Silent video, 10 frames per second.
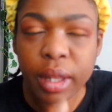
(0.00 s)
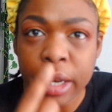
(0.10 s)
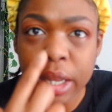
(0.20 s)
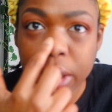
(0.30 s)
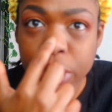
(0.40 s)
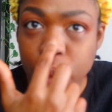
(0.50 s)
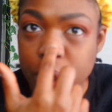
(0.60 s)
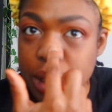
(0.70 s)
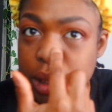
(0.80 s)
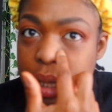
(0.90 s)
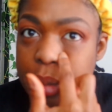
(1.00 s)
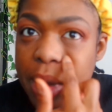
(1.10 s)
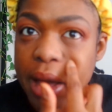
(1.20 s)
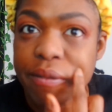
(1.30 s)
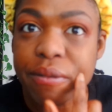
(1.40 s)
And then as you can see,
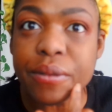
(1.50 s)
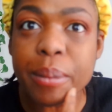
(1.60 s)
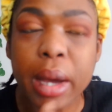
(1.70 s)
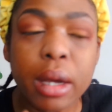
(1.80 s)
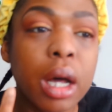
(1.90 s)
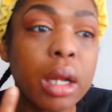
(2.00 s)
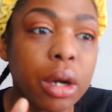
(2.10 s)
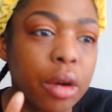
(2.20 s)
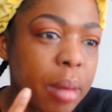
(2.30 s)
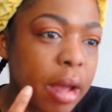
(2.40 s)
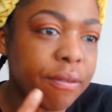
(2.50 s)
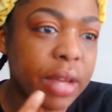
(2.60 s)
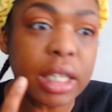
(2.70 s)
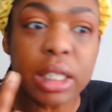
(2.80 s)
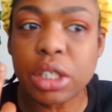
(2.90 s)
my color of my
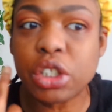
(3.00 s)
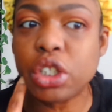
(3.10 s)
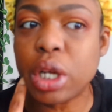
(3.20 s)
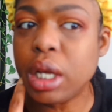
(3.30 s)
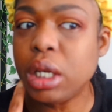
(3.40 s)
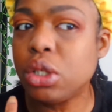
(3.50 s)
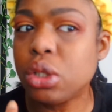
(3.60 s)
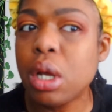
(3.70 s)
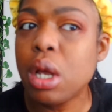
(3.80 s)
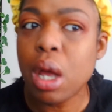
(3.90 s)
face has changed.